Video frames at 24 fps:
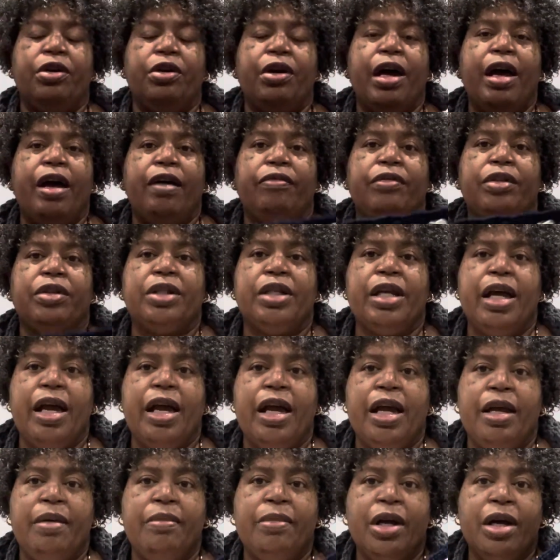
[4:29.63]
have the
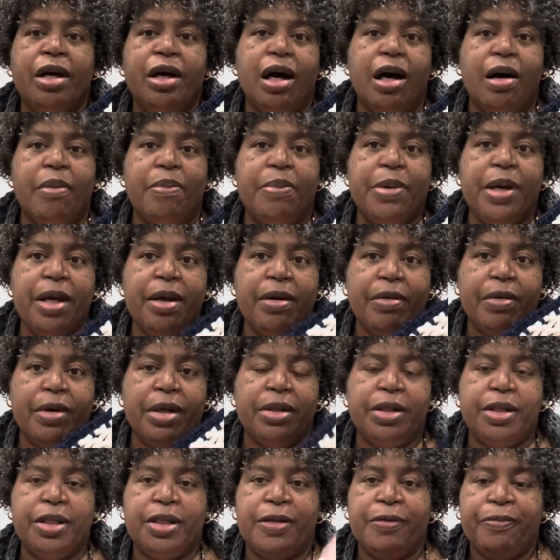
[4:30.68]
same
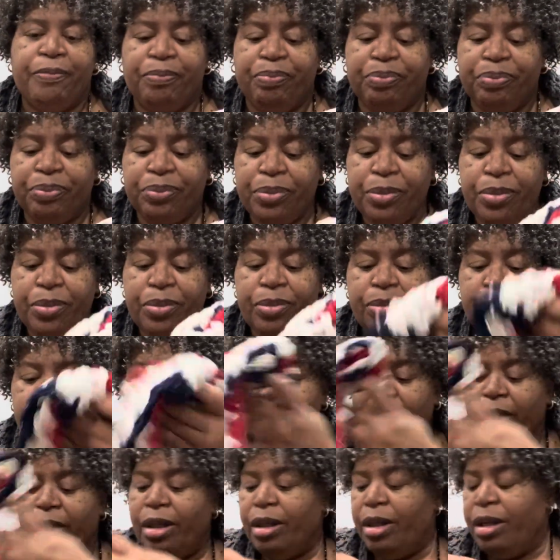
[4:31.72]
appearance.
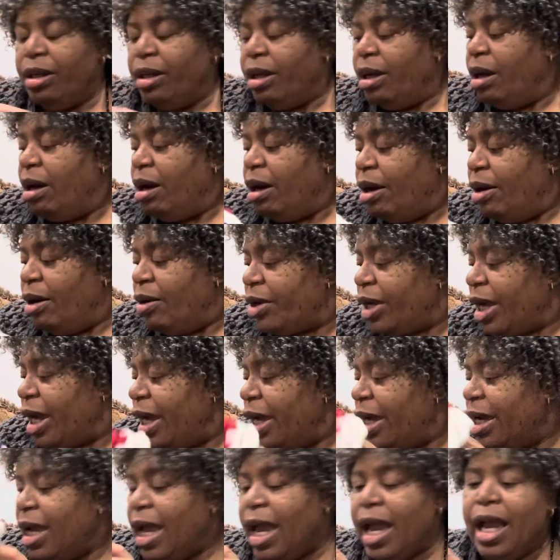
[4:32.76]

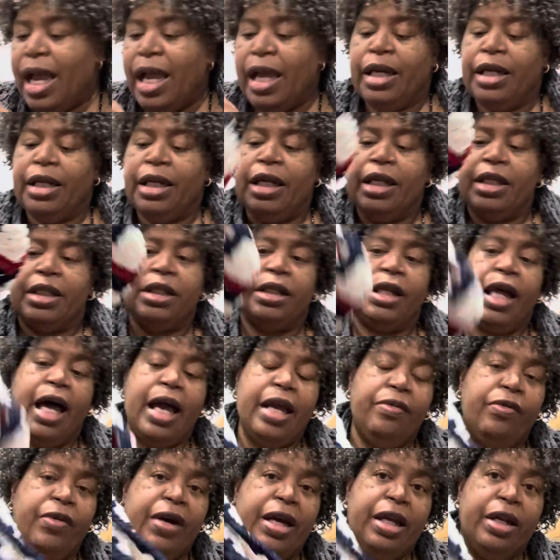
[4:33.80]
Okay, and it's
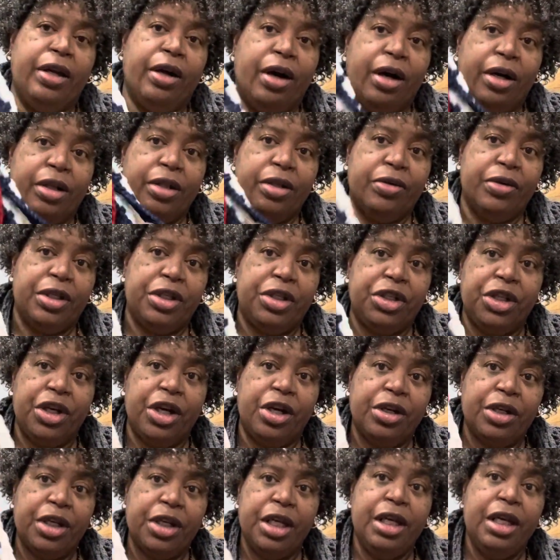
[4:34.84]
lightweight. Although it's
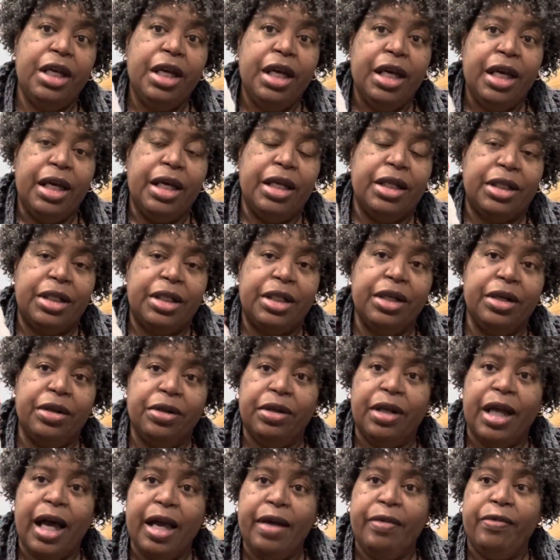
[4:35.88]
chunky, it's still
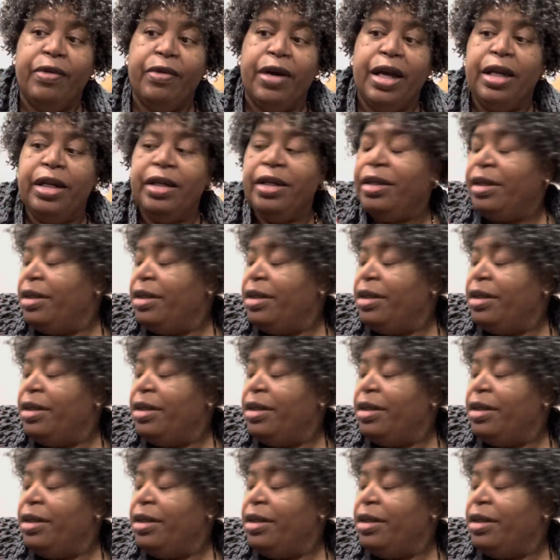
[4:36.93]
lightweight.